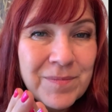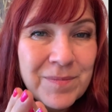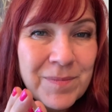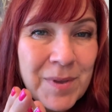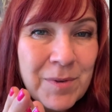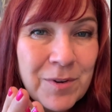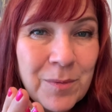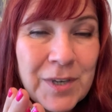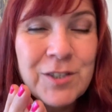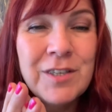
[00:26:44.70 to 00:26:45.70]
maybe you're
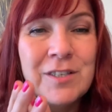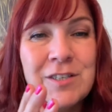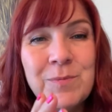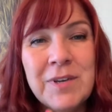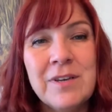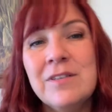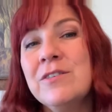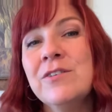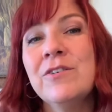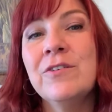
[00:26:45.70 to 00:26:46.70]
watching it just because
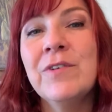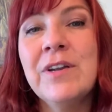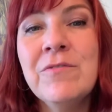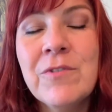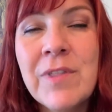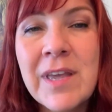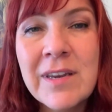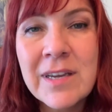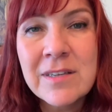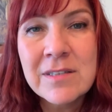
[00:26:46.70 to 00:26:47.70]
you're ready for that
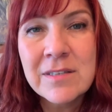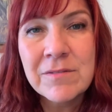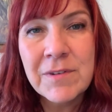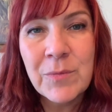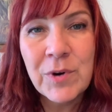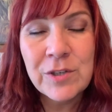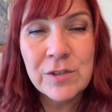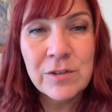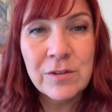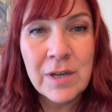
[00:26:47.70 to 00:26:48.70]
next
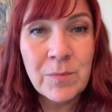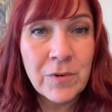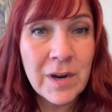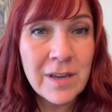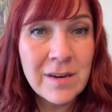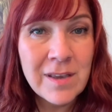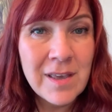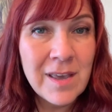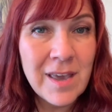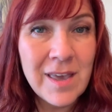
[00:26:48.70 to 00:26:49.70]
vibrational upgrade,
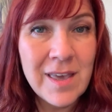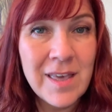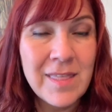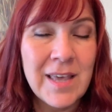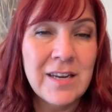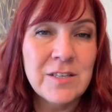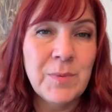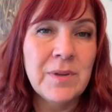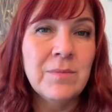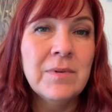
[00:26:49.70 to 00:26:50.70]
and that has
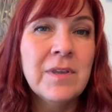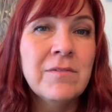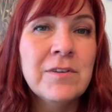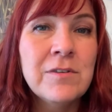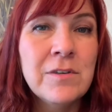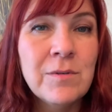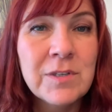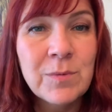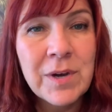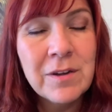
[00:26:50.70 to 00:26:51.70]
been given to you
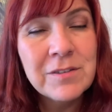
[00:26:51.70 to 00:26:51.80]
as well.